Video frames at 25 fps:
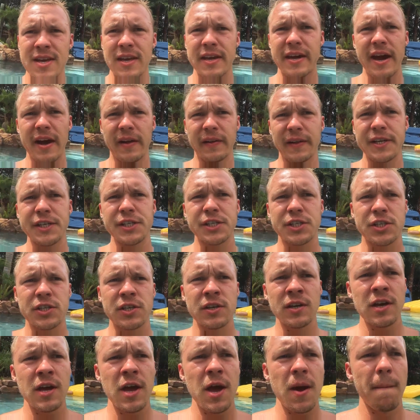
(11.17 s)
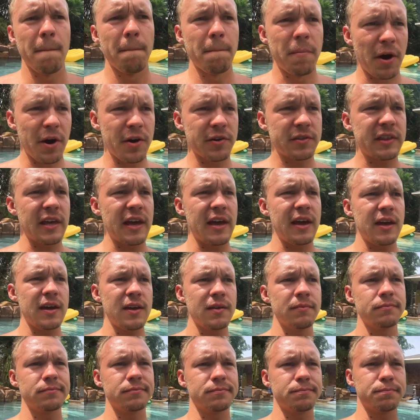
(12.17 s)
Kelly's birthday,
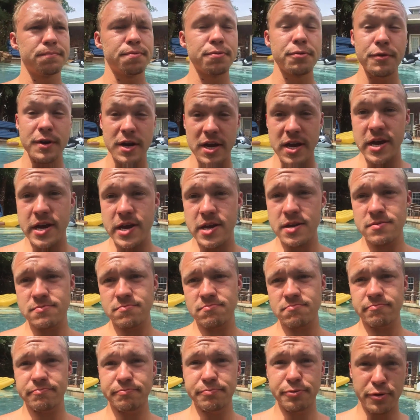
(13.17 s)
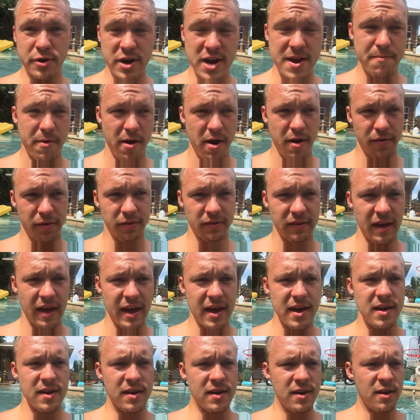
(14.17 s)
pre,
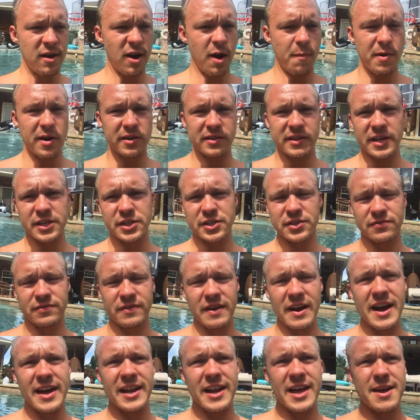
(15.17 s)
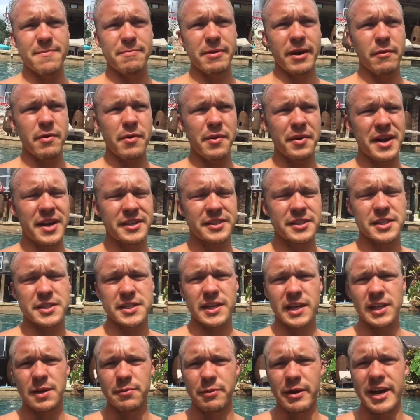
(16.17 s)
pre-birthday. Her birthday's Friday, but we went out to
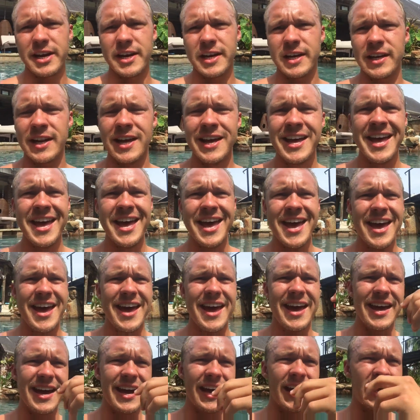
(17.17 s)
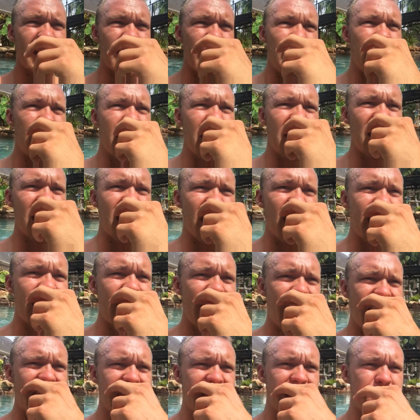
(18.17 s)
celebrate it and I
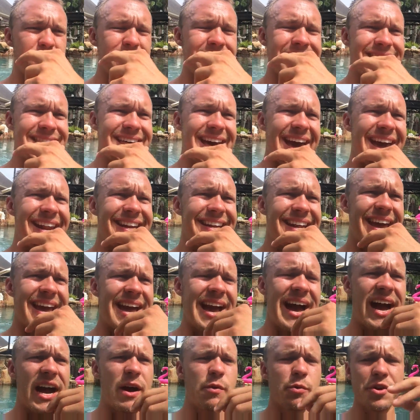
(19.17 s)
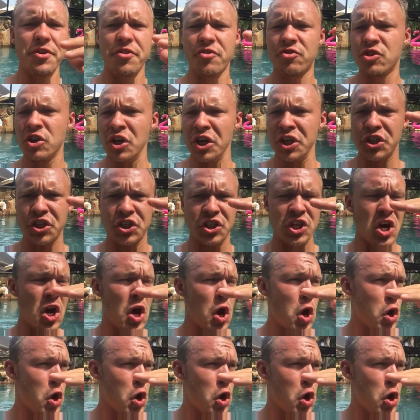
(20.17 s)
gotta admit that day I was just